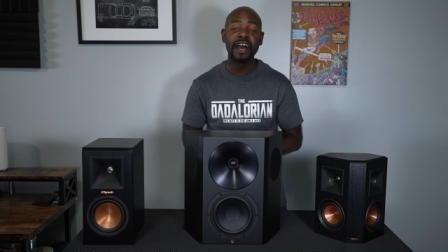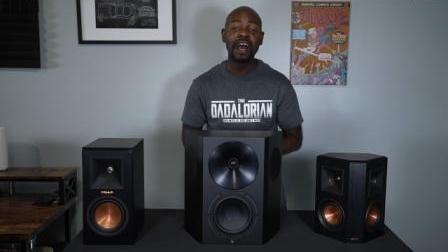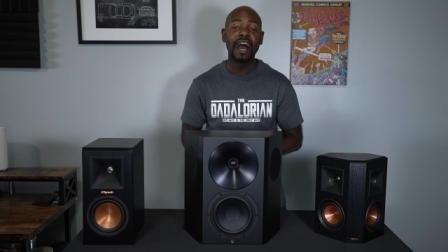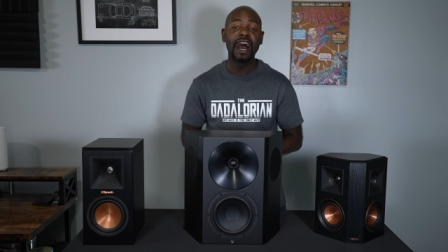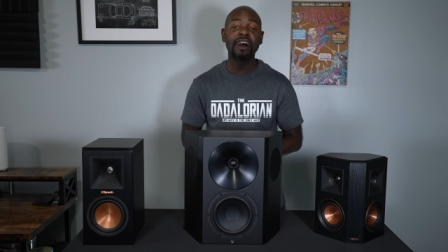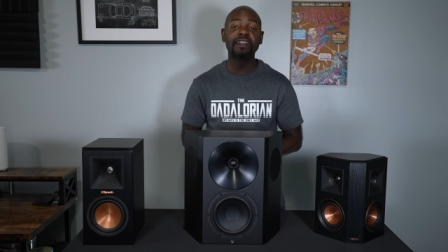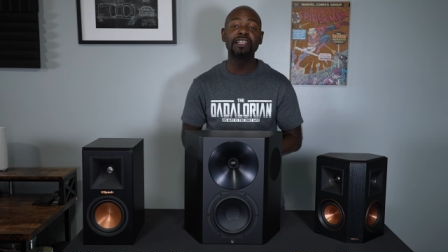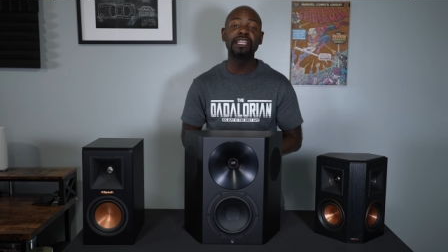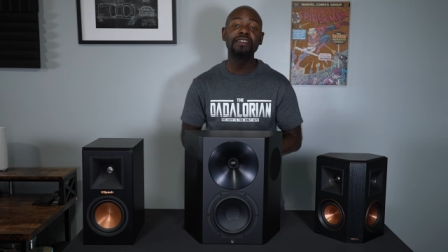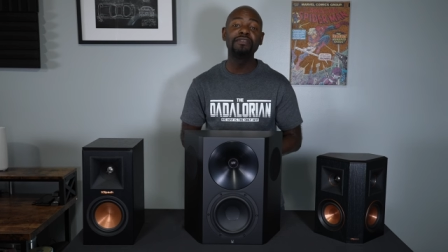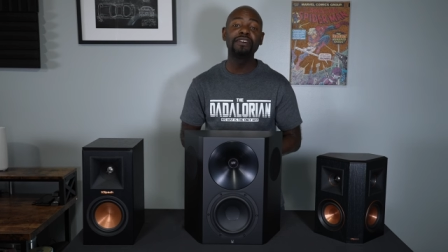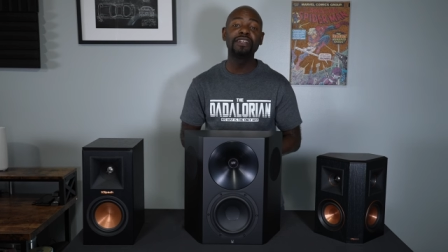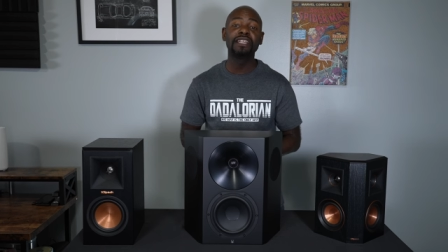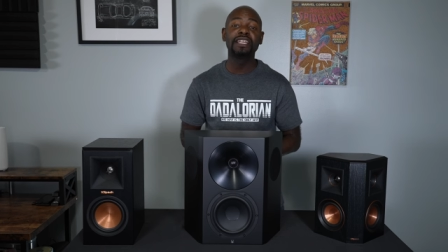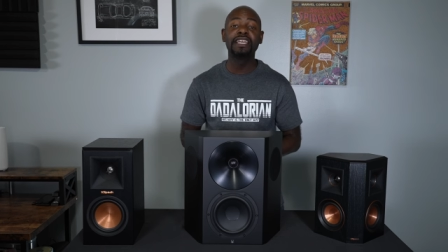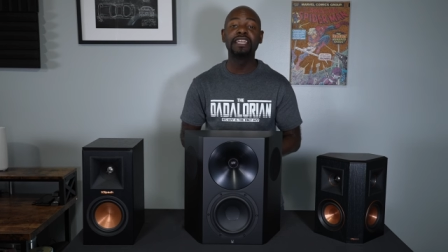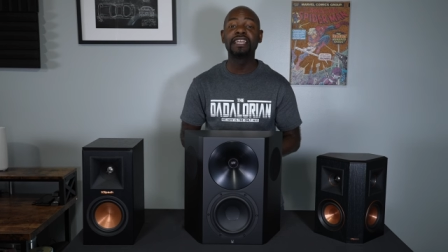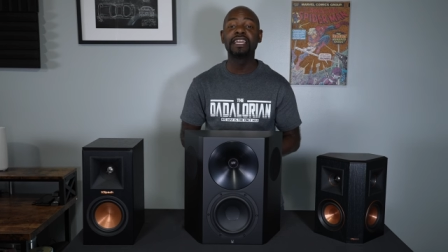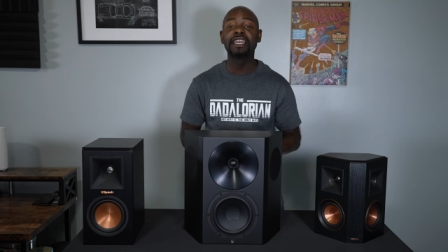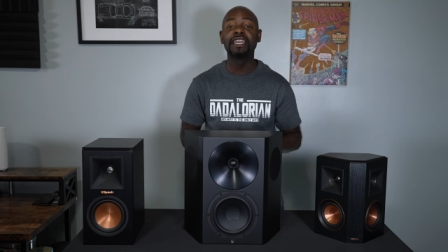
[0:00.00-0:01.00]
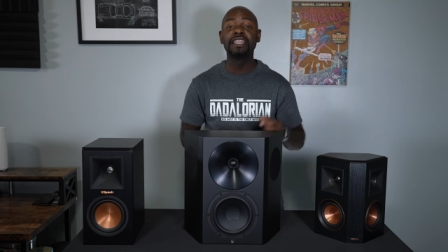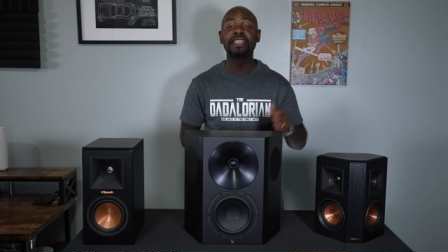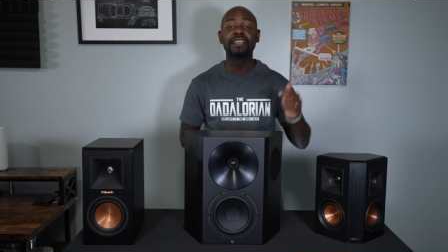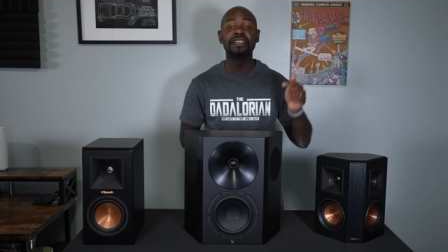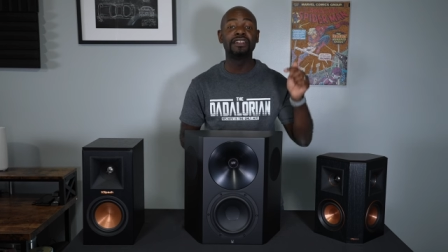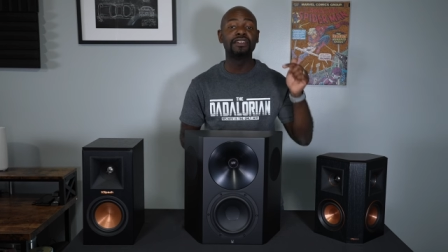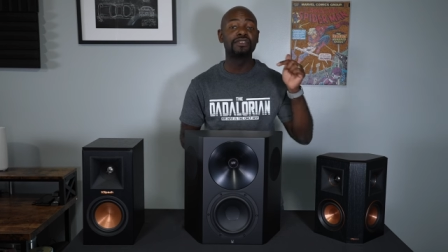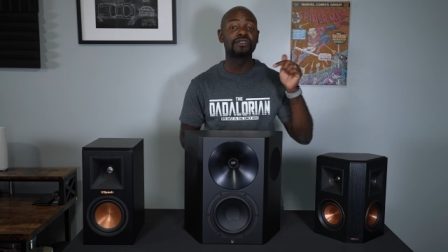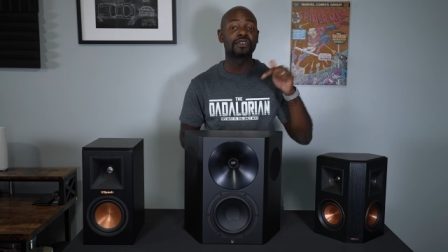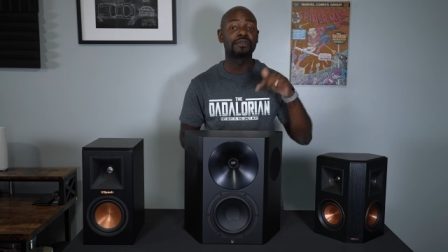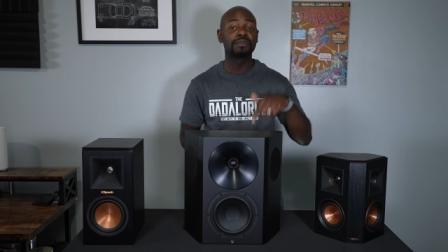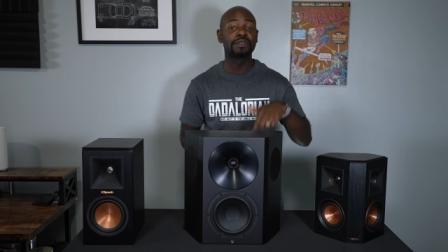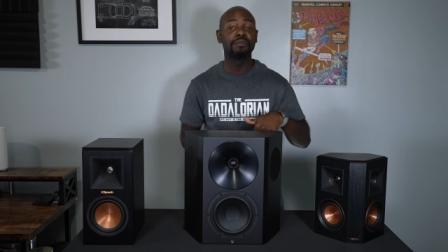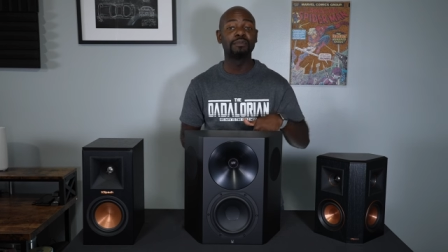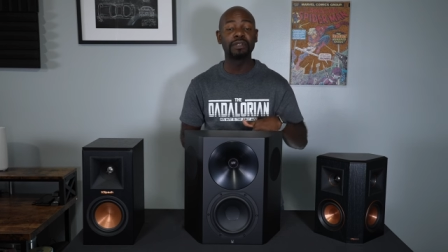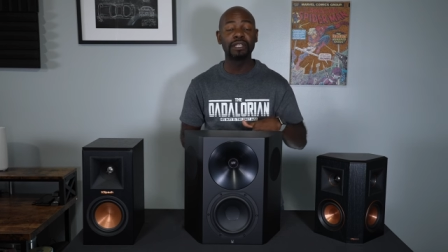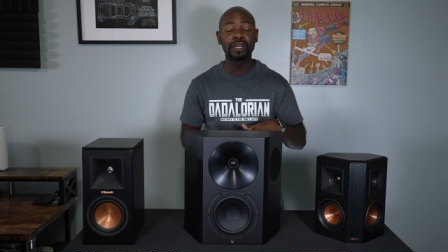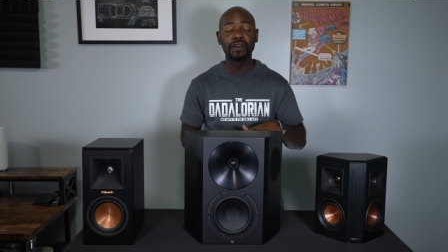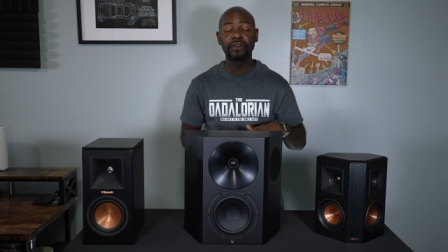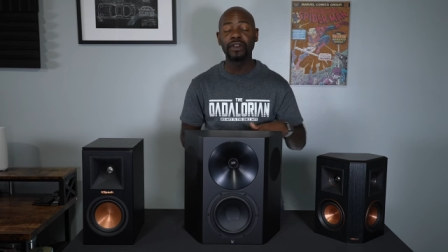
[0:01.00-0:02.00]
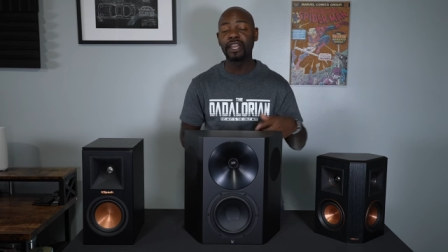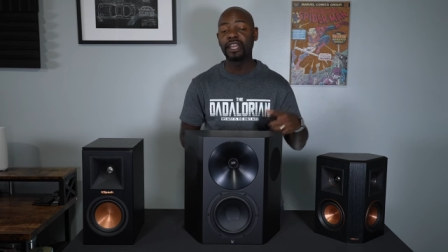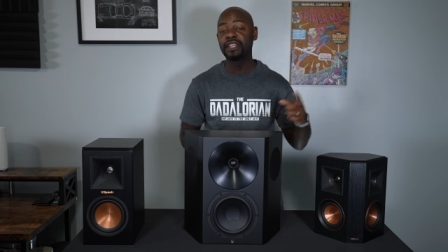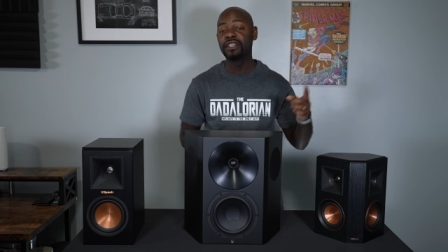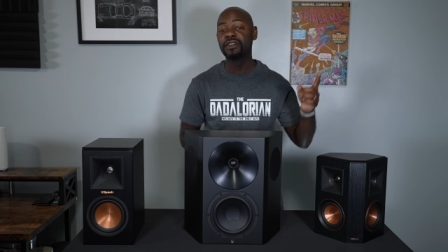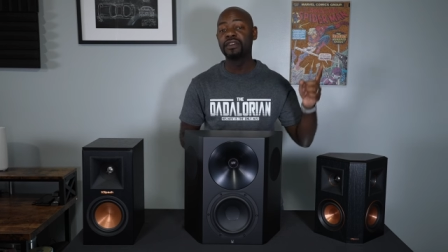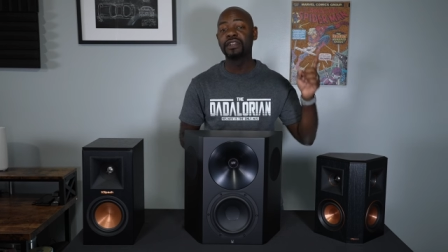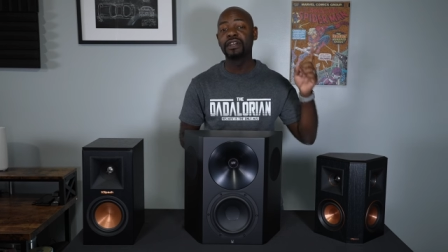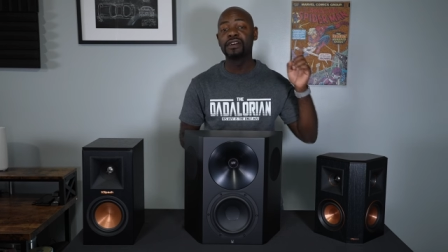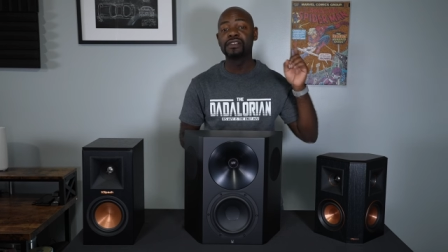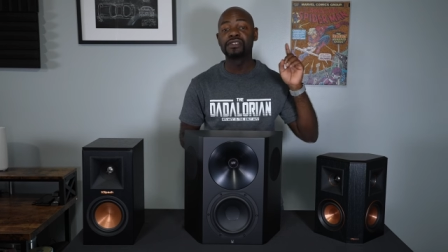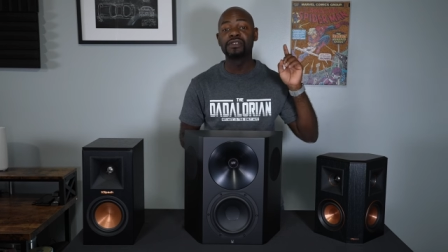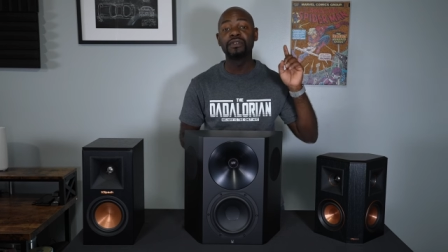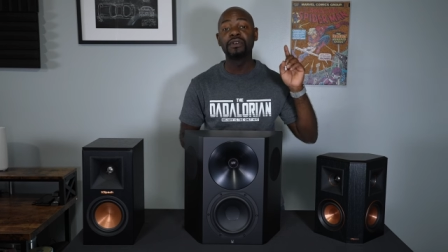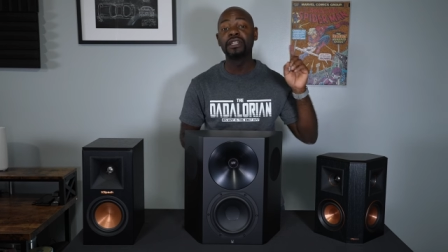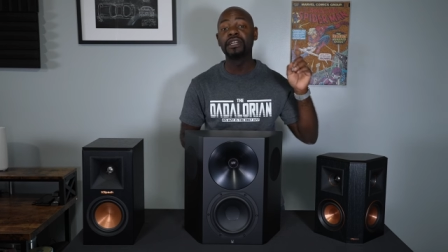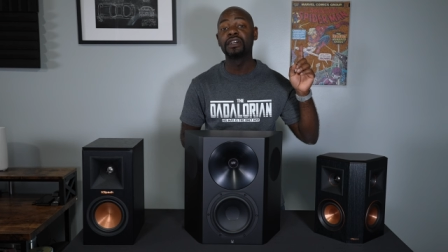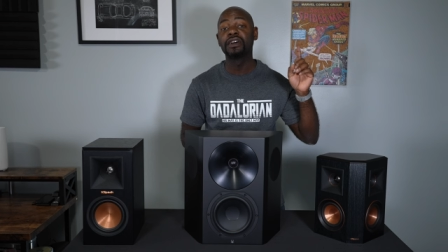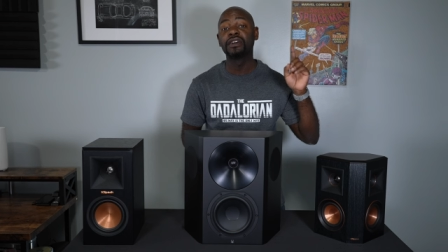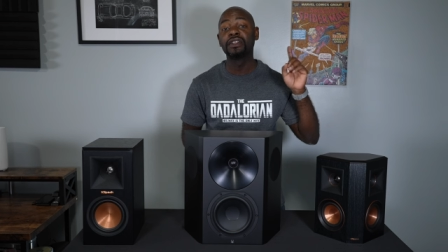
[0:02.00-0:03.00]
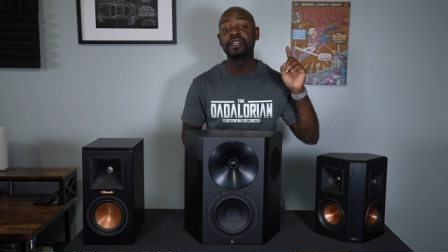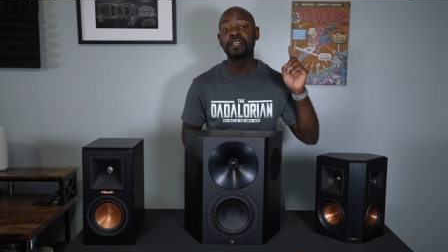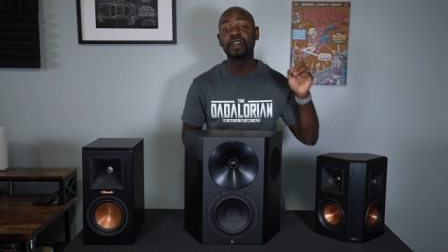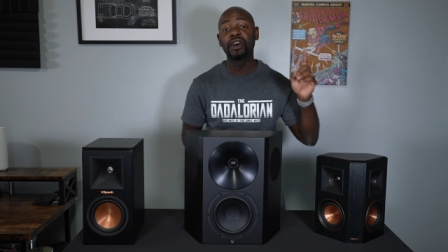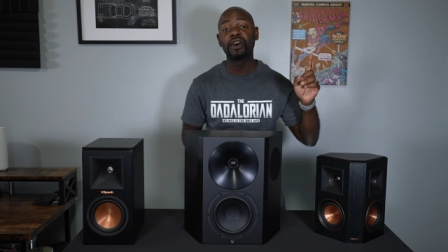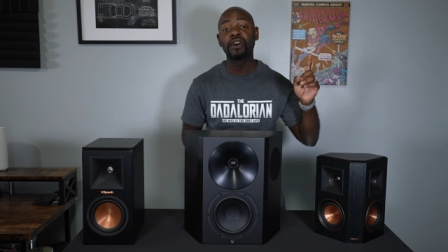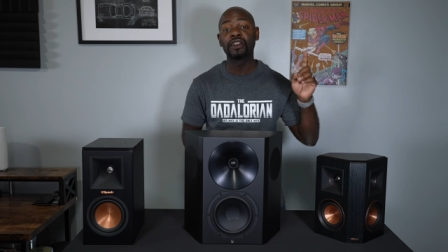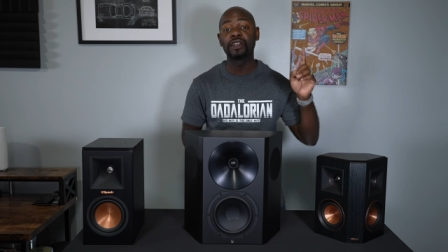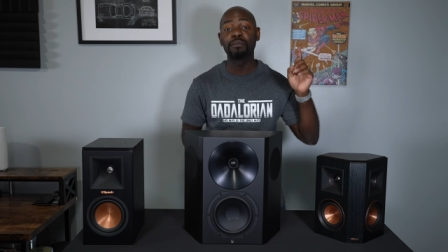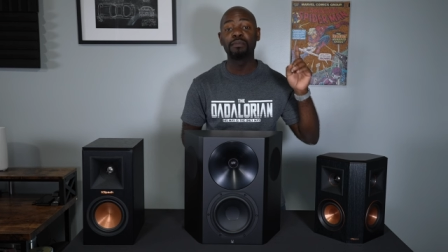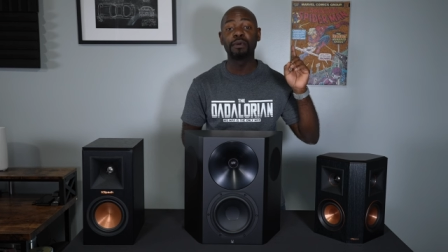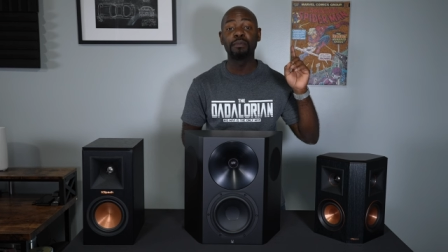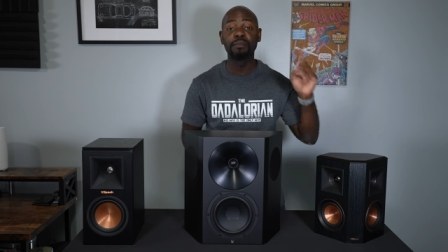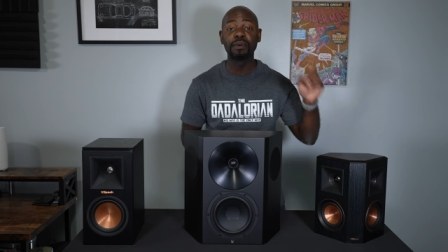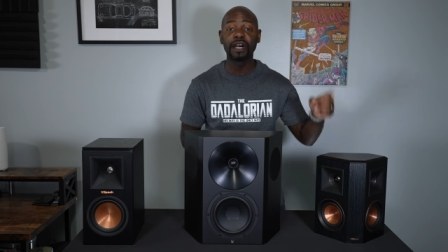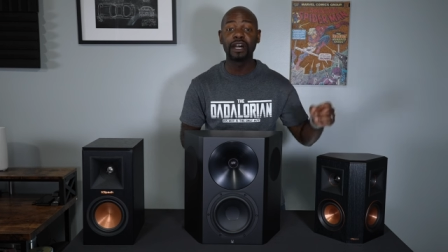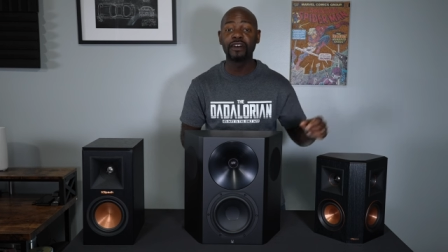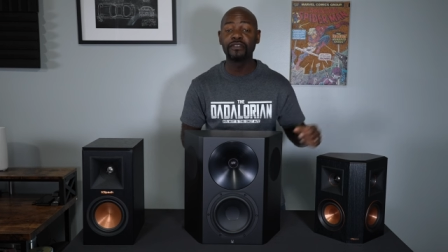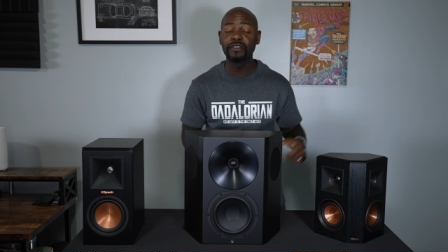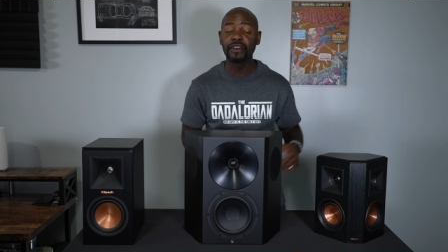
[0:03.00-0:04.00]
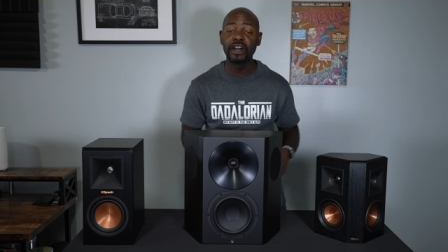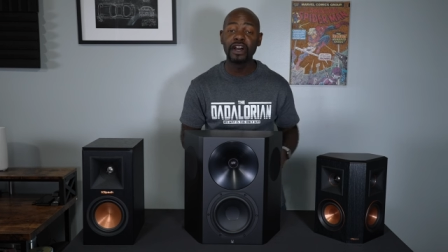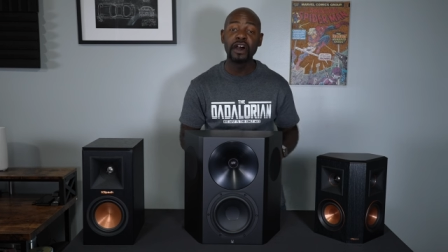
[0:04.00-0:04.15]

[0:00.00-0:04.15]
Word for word: I'll leave a link in the description below, and you can also click on the card up above.